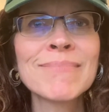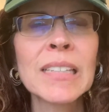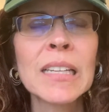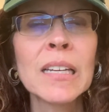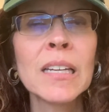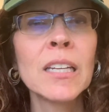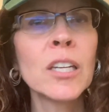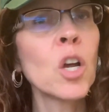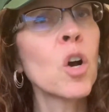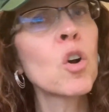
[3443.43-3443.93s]

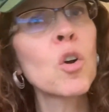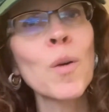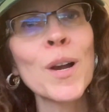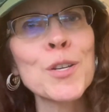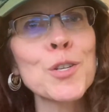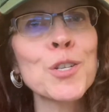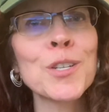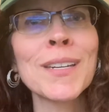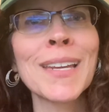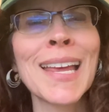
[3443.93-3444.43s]
No
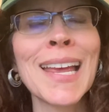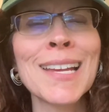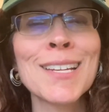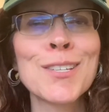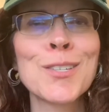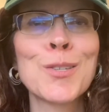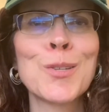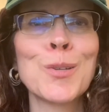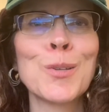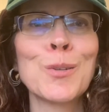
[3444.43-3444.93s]
question
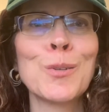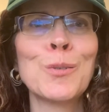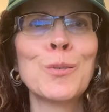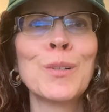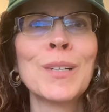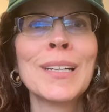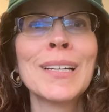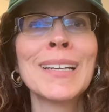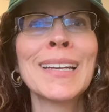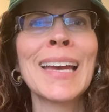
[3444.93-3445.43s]
as
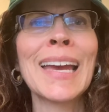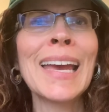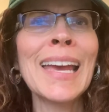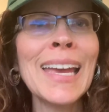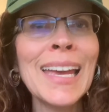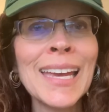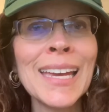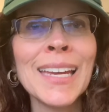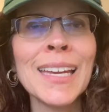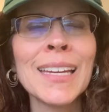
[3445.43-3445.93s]
to,
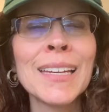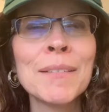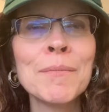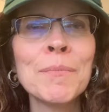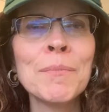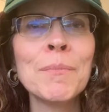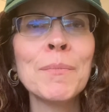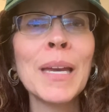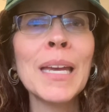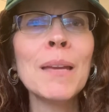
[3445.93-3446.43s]
hey,
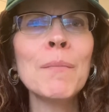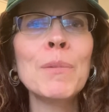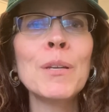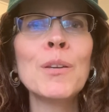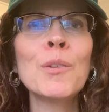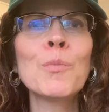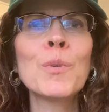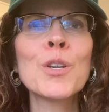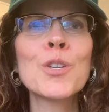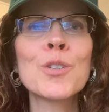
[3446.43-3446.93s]

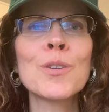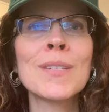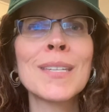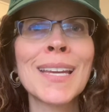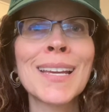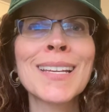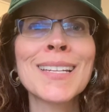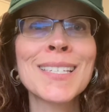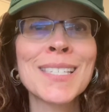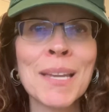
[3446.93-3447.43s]
maybe we should
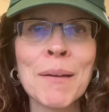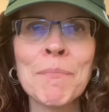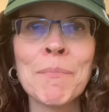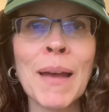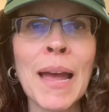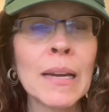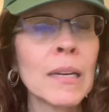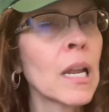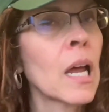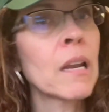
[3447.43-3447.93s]
take a step
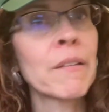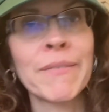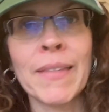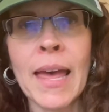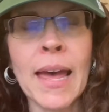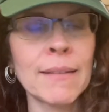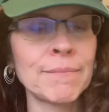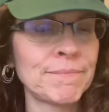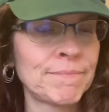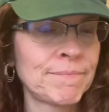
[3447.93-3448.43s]
back. None of that.